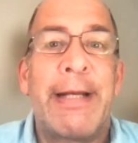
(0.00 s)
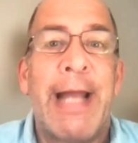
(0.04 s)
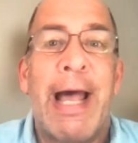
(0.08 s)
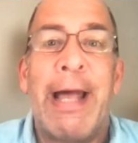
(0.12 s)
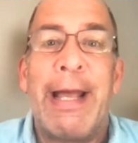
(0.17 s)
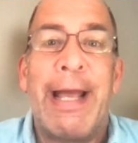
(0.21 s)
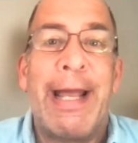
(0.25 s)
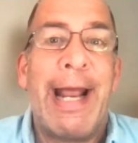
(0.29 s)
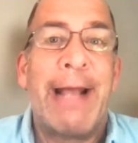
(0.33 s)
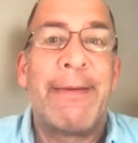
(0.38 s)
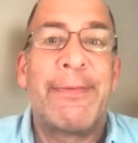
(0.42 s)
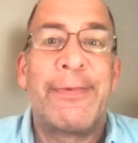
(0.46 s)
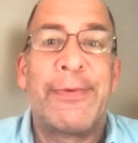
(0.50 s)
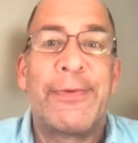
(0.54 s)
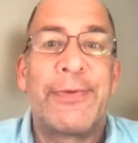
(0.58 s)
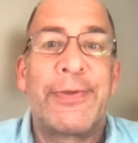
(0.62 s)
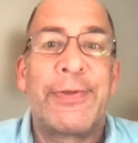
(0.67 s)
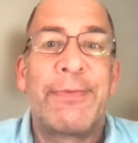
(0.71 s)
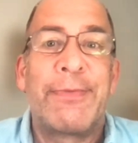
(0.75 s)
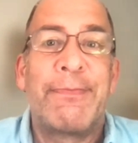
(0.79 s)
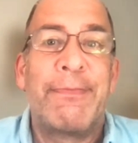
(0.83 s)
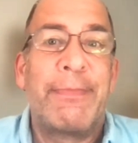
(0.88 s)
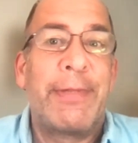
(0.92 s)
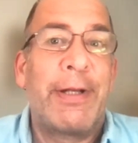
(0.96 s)

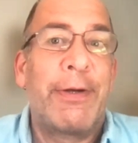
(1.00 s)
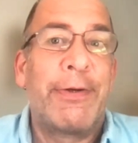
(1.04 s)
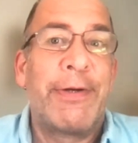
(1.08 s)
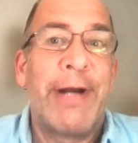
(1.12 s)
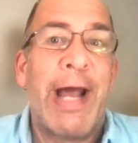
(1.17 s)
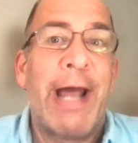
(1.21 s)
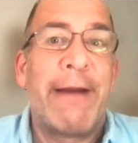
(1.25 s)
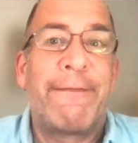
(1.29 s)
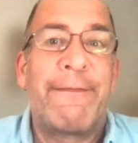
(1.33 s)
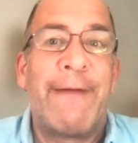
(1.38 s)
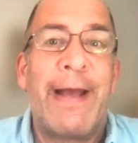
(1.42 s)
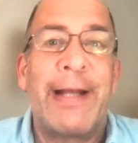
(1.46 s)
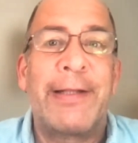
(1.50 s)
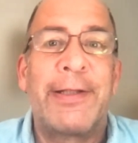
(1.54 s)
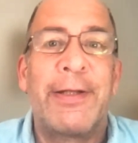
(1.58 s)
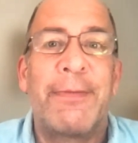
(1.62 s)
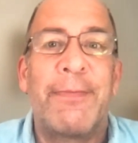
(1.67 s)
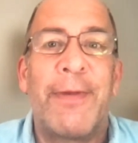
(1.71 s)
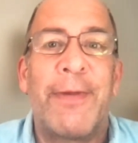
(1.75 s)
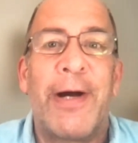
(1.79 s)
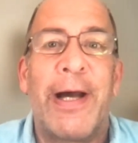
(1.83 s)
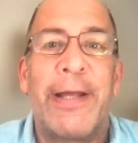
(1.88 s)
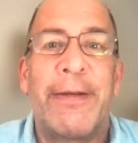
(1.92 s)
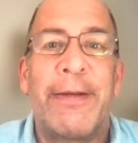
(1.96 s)
animals are not
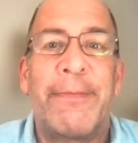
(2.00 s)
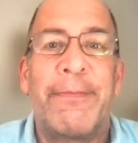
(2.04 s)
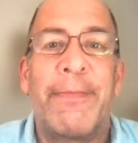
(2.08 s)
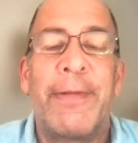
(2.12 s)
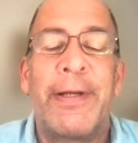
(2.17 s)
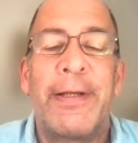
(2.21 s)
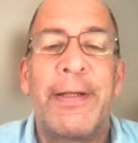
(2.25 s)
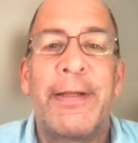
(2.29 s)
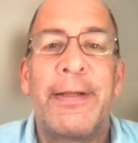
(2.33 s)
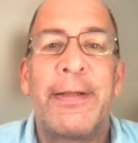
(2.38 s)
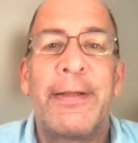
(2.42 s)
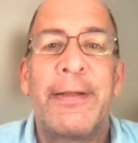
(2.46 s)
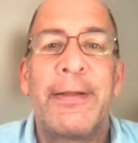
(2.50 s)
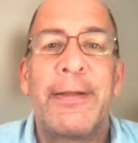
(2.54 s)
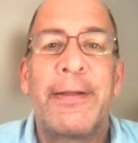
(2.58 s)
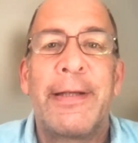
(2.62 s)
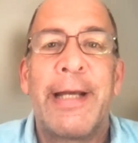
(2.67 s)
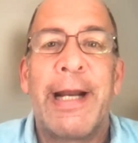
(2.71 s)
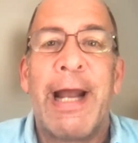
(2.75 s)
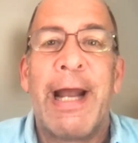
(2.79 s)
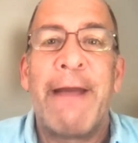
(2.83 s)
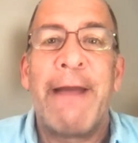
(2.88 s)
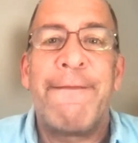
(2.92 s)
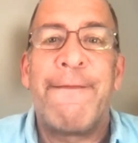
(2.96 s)
affected by them.
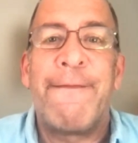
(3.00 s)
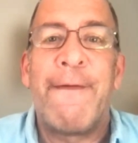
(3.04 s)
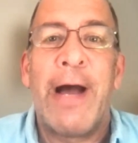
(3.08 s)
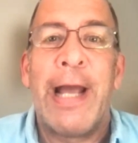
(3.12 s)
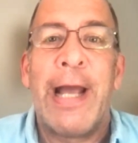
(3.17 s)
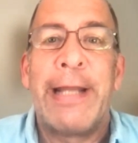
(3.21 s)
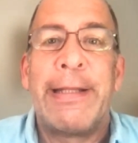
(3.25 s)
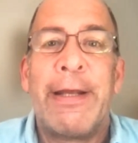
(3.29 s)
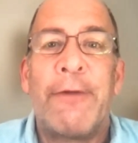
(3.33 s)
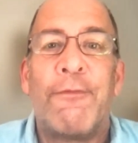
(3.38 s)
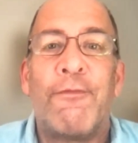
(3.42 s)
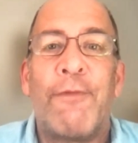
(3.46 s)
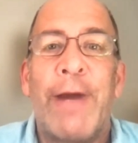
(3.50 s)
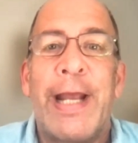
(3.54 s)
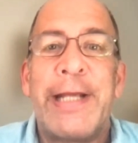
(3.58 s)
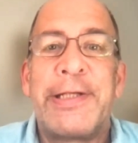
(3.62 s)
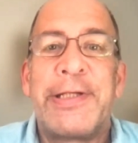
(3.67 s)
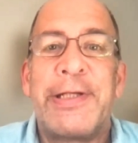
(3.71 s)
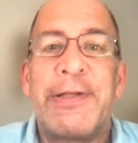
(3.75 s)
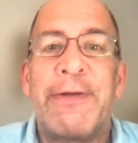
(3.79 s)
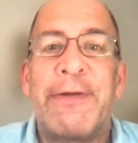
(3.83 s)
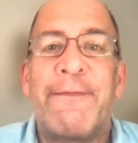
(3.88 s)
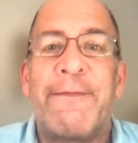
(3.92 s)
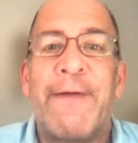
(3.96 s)
And I find that
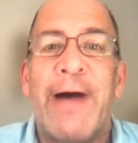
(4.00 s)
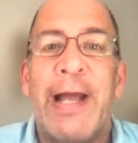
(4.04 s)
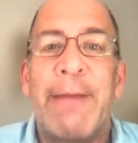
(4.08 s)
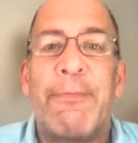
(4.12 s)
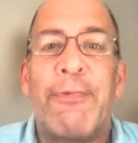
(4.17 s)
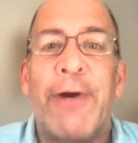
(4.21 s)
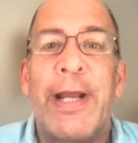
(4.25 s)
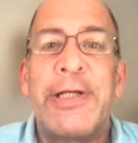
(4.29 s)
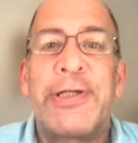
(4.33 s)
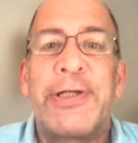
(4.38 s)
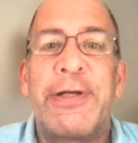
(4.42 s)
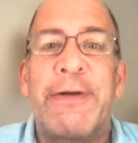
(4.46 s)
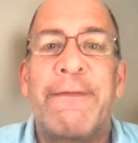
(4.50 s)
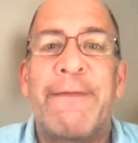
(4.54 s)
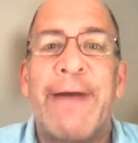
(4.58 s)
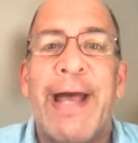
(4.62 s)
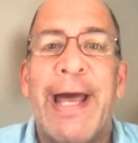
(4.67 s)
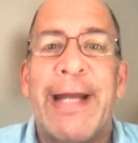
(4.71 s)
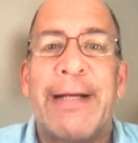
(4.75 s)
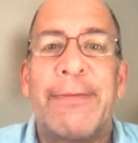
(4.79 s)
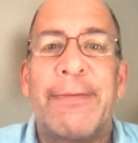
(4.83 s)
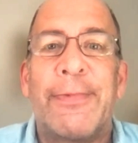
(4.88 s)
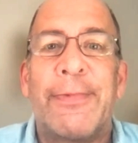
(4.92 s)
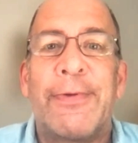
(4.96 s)
raising the vibration of
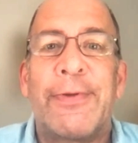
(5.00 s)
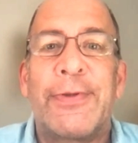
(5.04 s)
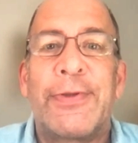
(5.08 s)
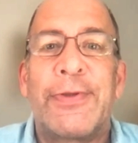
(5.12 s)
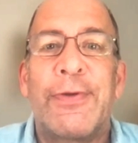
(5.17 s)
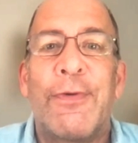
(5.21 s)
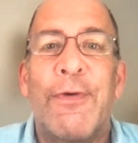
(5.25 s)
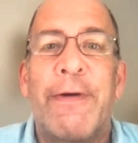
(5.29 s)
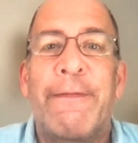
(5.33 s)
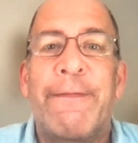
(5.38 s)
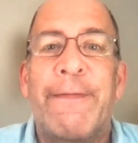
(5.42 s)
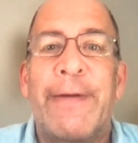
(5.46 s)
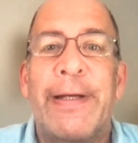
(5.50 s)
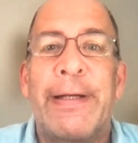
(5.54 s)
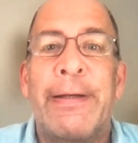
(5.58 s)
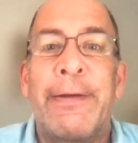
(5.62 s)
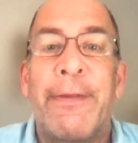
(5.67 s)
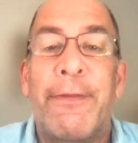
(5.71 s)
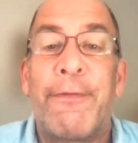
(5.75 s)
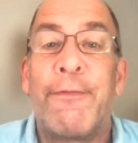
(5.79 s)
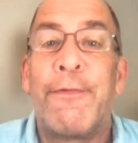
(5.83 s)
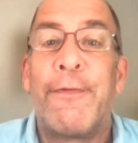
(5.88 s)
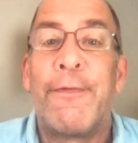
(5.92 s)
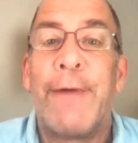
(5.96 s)
animals, often
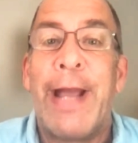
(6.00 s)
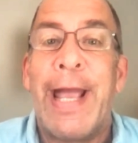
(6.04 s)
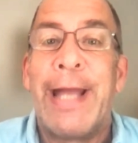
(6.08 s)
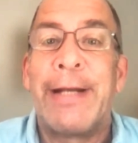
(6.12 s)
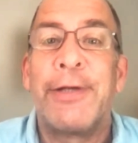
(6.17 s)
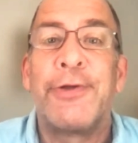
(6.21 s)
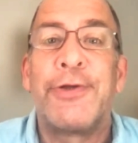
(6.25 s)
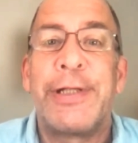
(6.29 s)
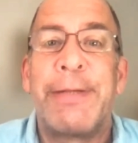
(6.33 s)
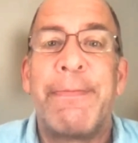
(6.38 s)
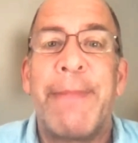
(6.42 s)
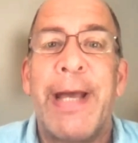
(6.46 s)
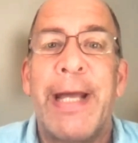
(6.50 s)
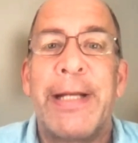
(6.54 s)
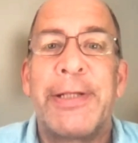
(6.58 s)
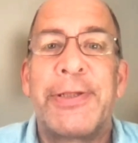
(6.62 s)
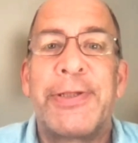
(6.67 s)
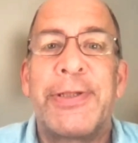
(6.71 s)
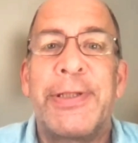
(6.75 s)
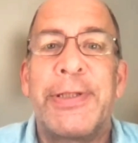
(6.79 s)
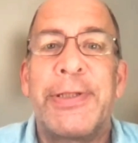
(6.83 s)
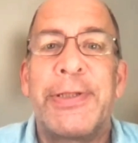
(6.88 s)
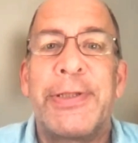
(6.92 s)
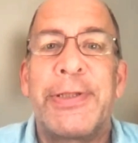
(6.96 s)
through energy
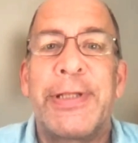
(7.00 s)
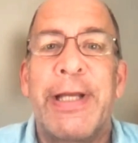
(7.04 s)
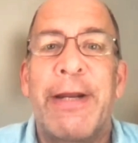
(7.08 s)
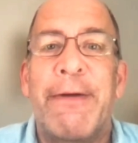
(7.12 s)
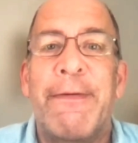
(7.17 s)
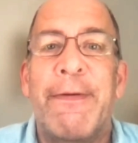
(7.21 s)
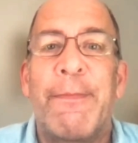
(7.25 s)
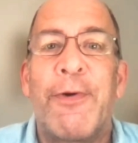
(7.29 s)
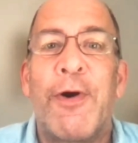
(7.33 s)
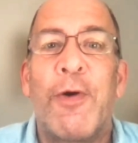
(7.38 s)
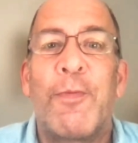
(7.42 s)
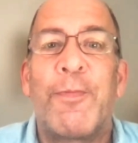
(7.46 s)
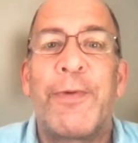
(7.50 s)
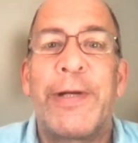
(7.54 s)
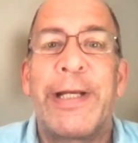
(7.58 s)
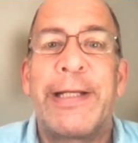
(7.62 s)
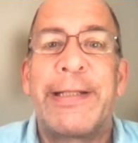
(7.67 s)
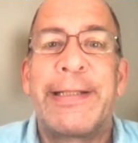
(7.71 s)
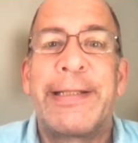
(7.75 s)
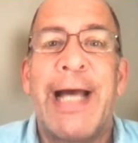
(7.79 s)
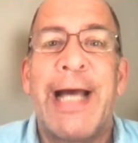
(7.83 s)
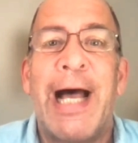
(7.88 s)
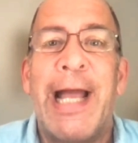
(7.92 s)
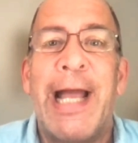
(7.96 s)
medicines and
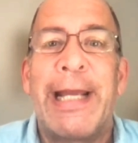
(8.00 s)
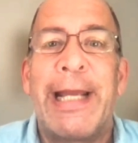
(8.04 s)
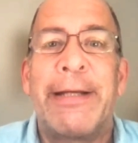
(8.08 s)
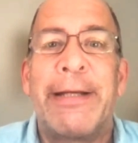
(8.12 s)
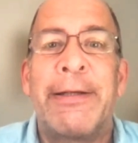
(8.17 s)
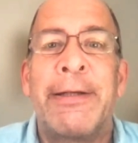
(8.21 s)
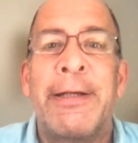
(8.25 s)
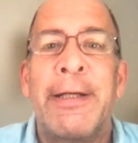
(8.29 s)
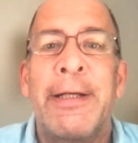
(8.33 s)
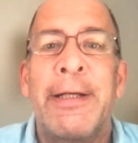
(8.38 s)
appropriate diet,